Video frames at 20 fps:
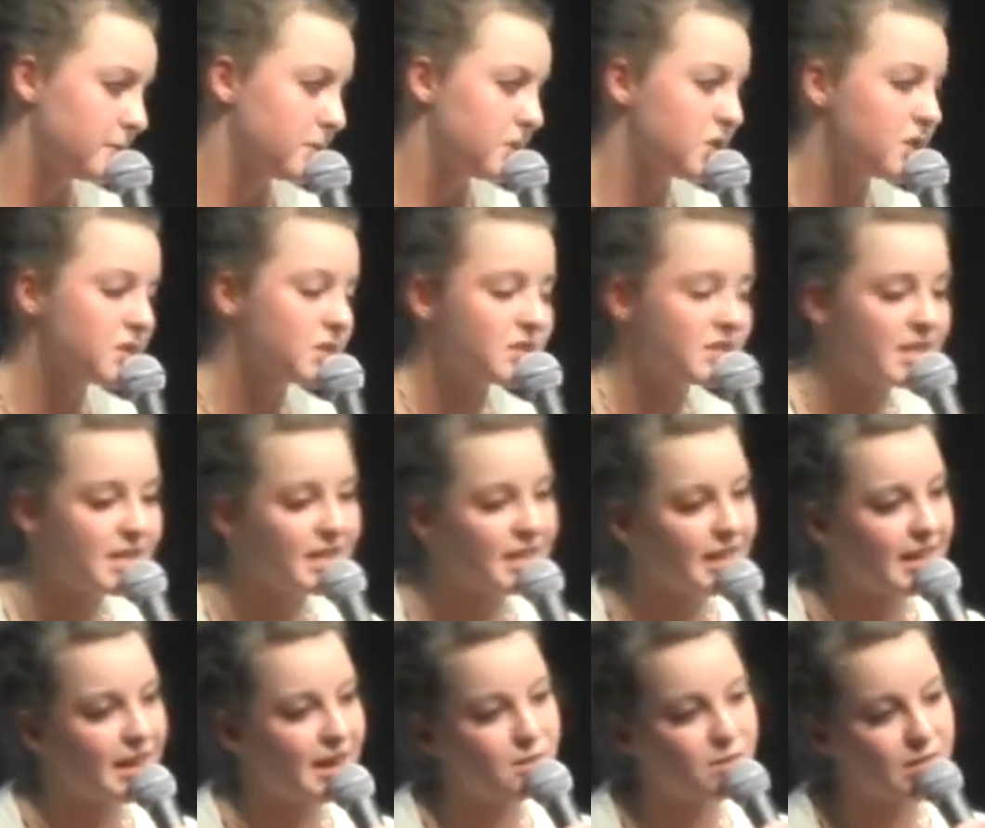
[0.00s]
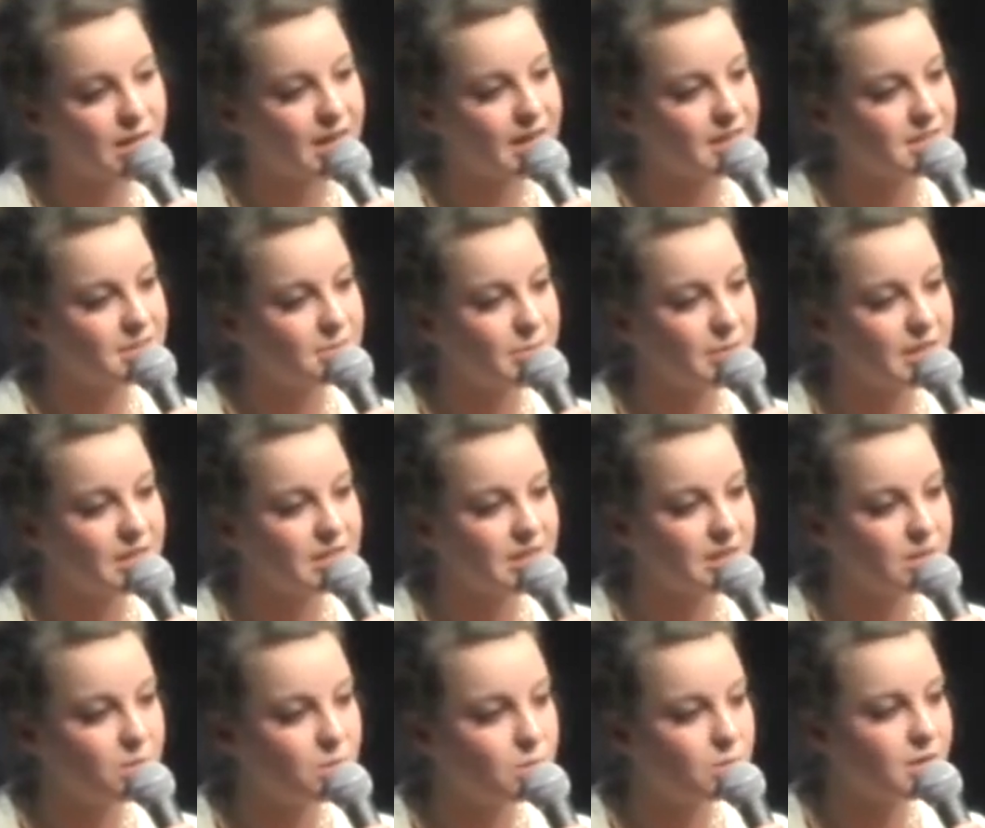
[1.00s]
just seek it out, guys, because
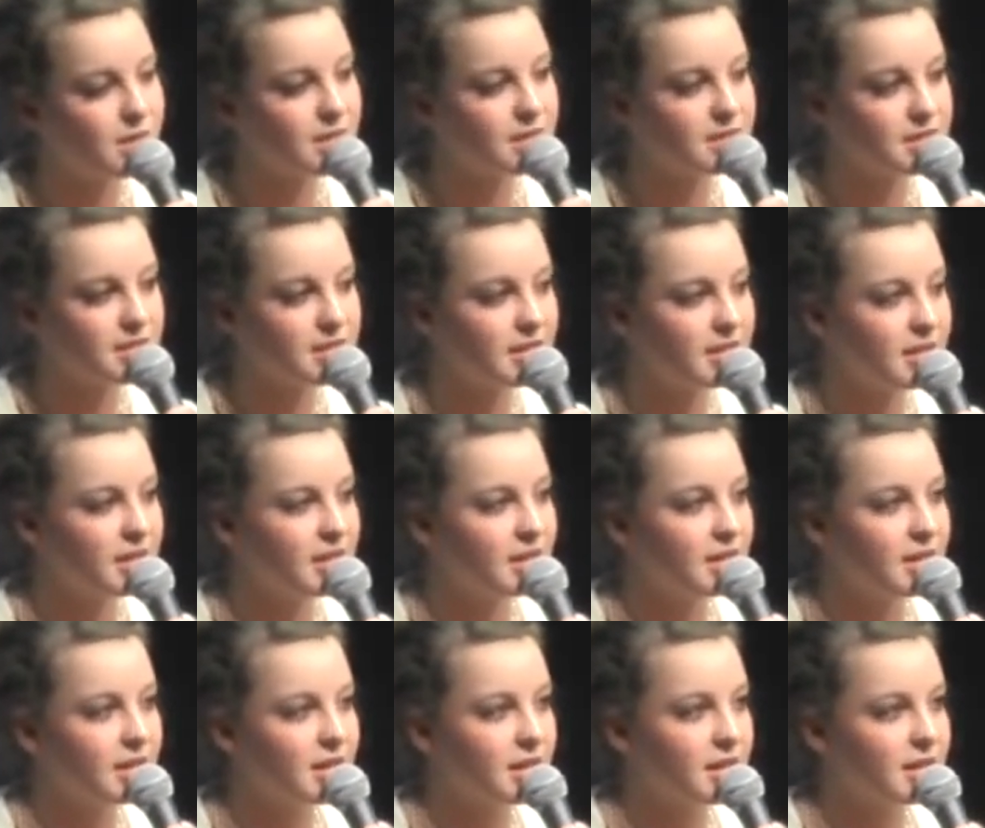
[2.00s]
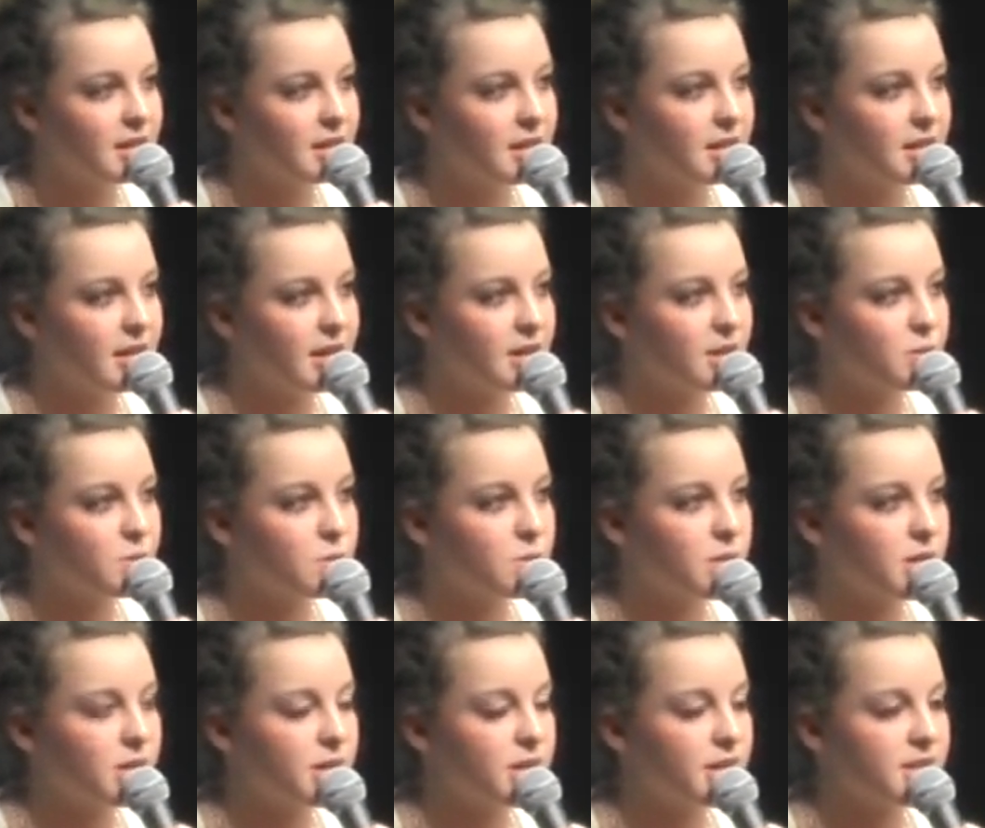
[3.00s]
I don't want
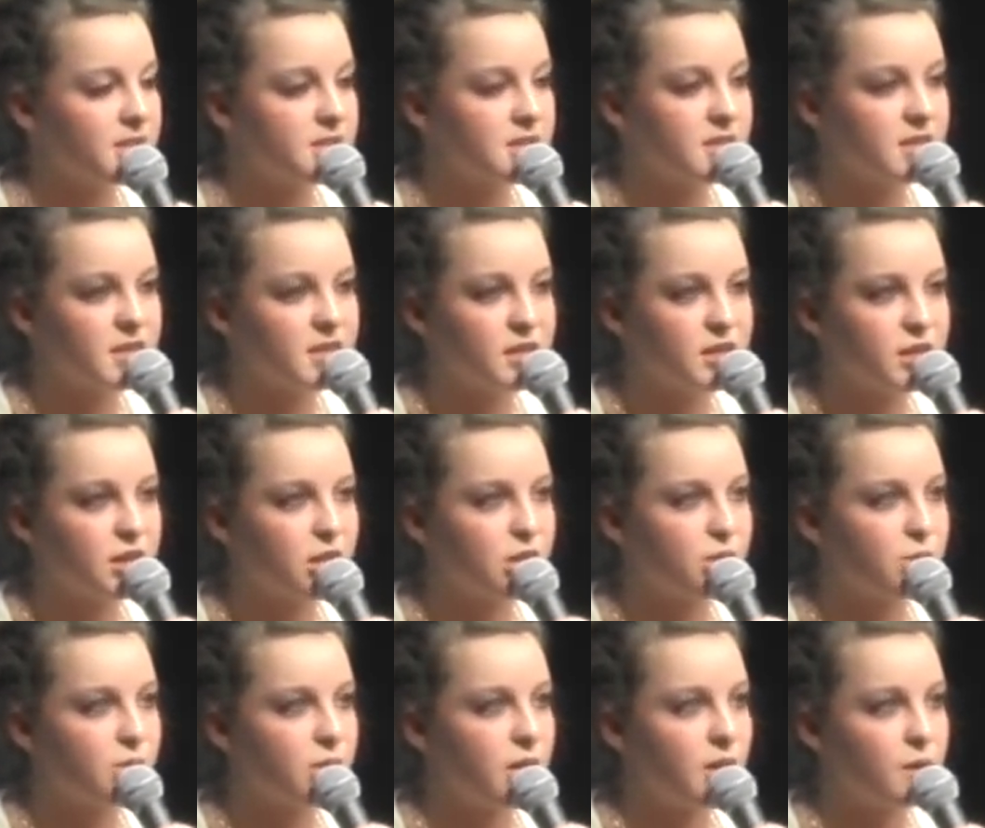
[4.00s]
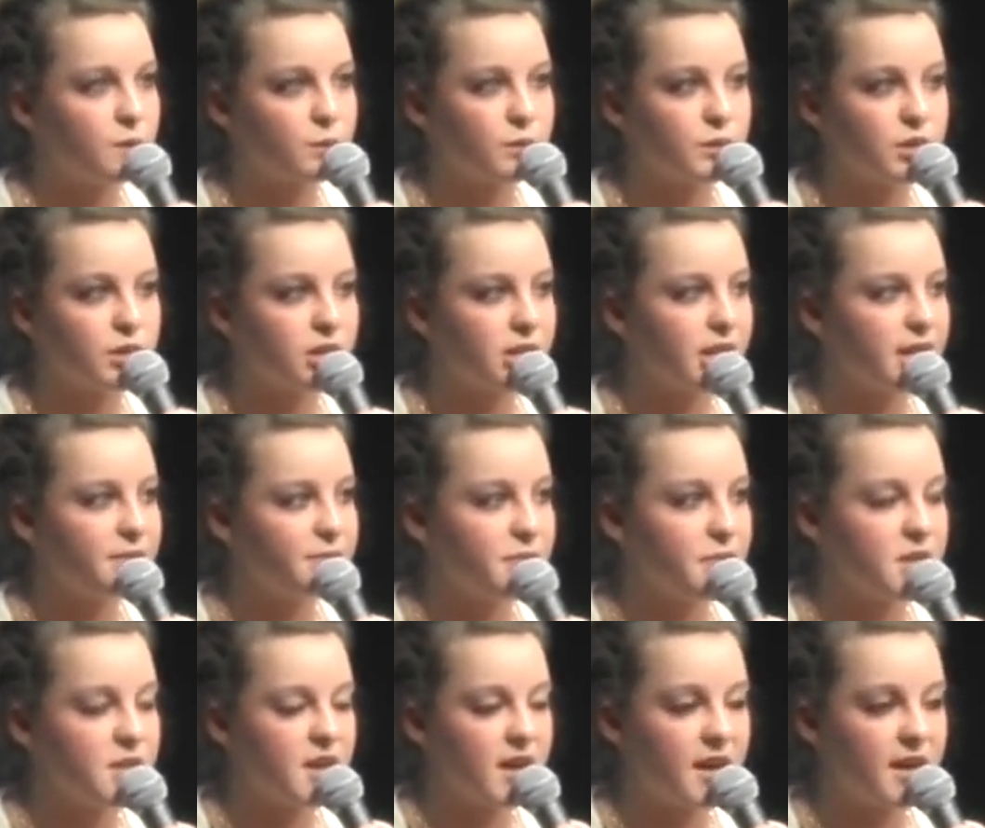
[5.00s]
you guys to go on with your life
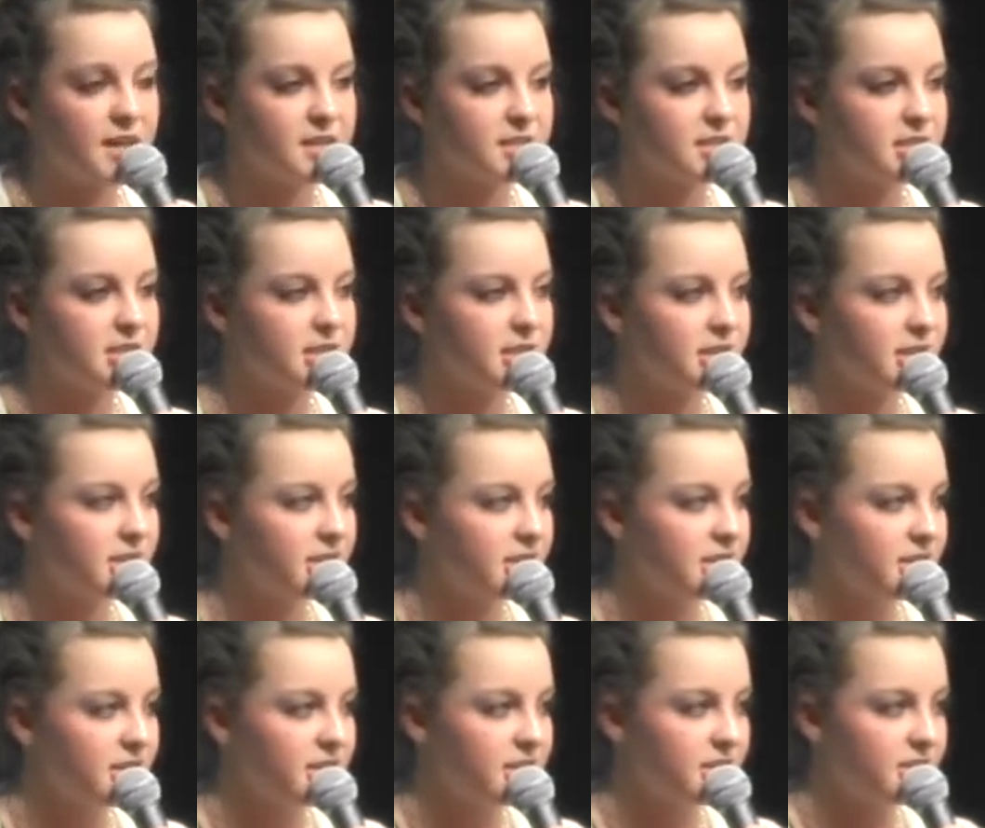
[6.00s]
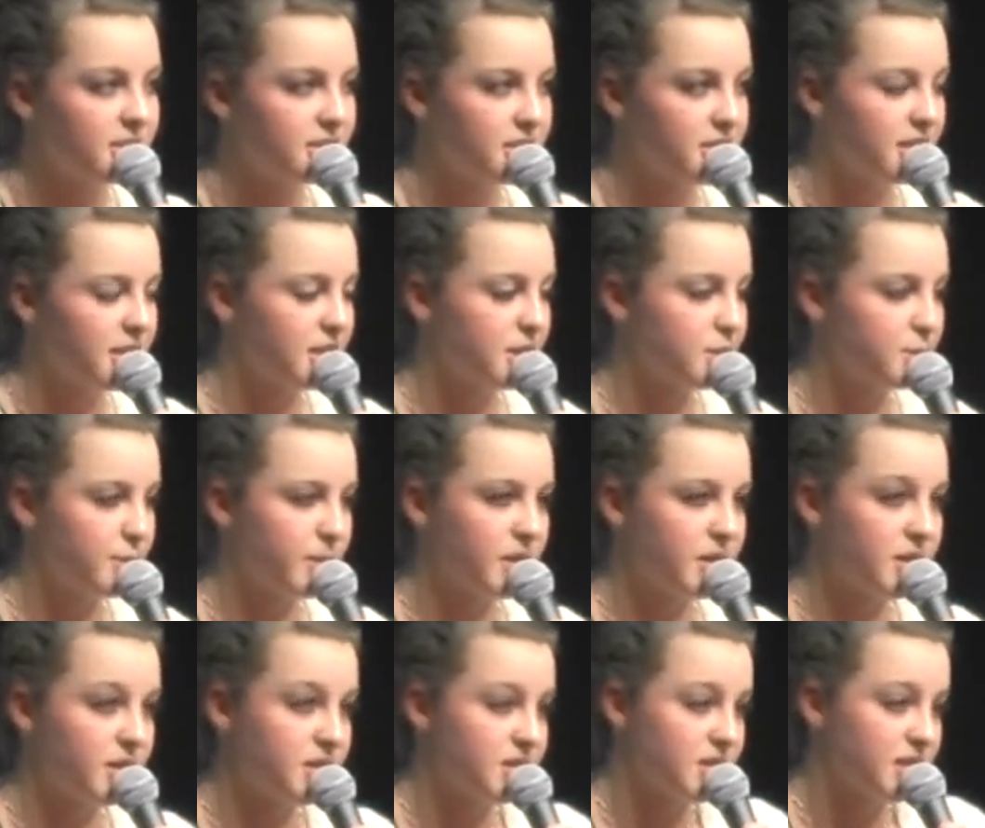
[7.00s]
and not
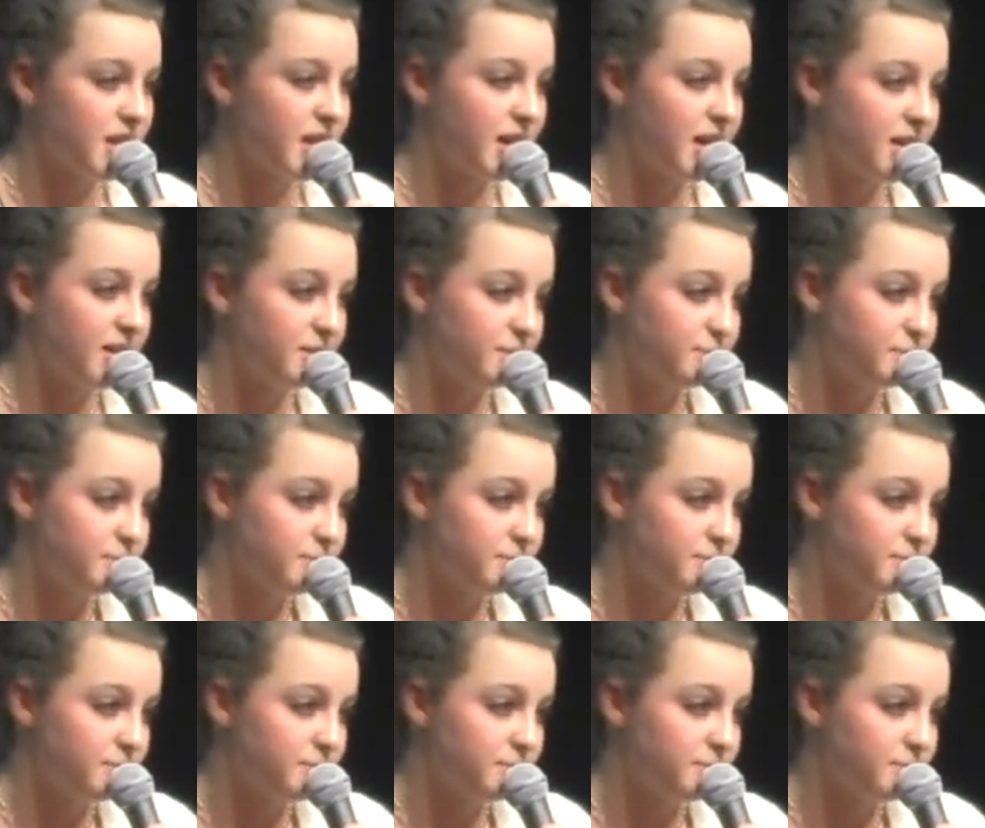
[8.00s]
experience God.